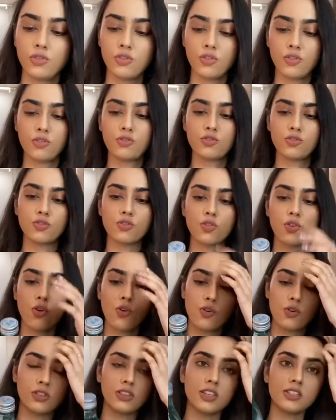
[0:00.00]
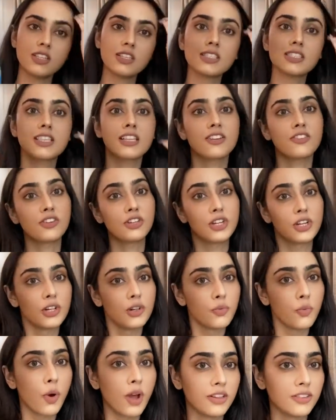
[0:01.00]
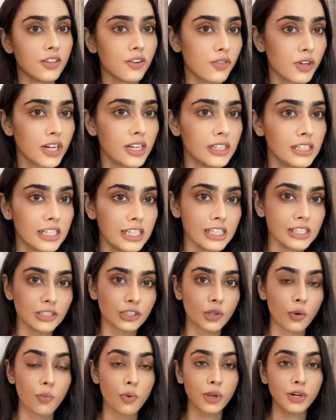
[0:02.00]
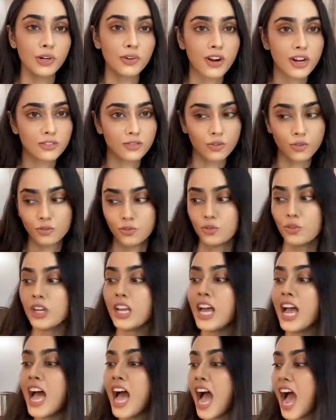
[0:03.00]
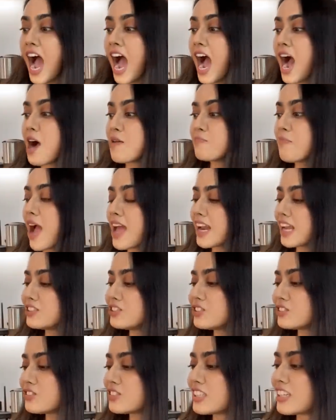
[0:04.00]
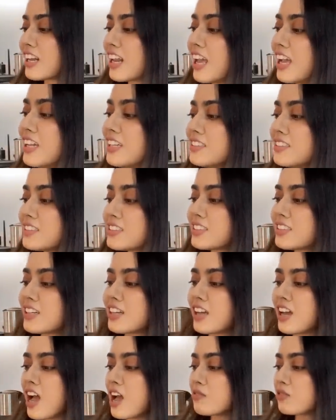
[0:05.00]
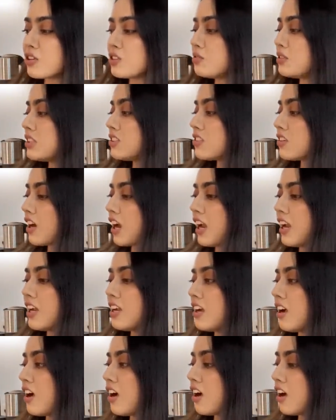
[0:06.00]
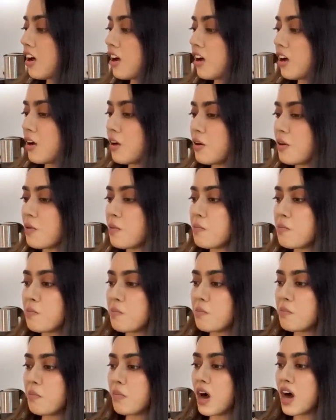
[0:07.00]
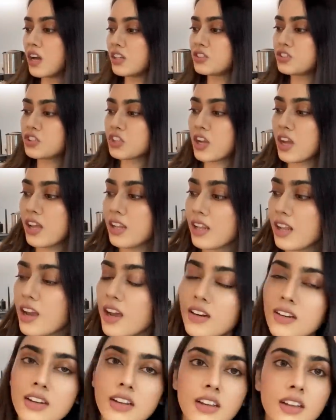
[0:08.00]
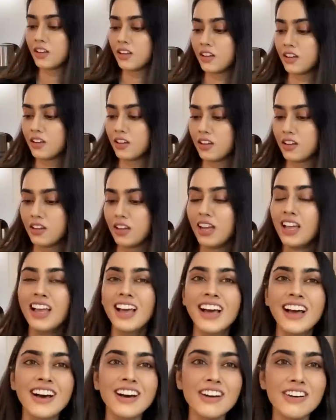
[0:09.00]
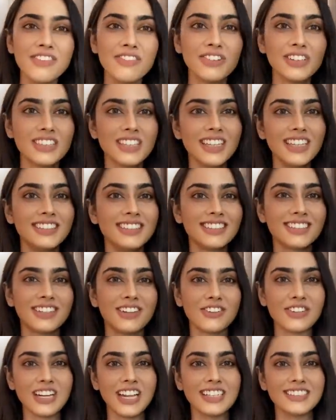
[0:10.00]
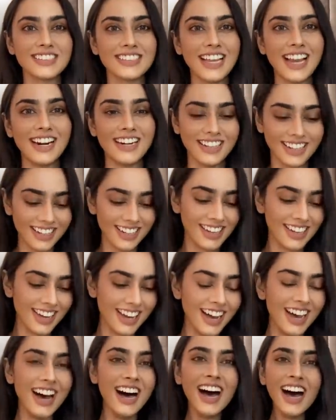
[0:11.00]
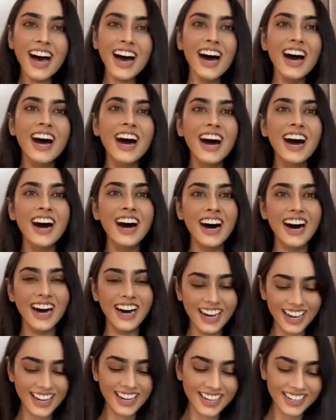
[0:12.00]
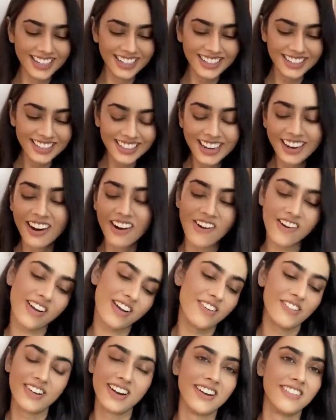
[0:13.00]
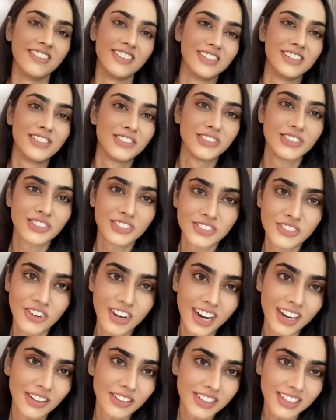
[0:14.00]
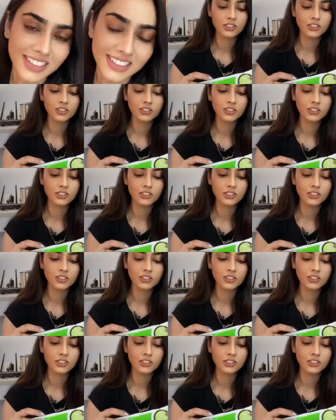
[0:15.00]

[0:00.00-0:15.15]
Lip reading: So this is the real one, the real deal. So we're going to try soju. Man, I just realized I'm going to be trying a matcha latte with this. Who does that? Okay, whatever. Let's just try. Okay.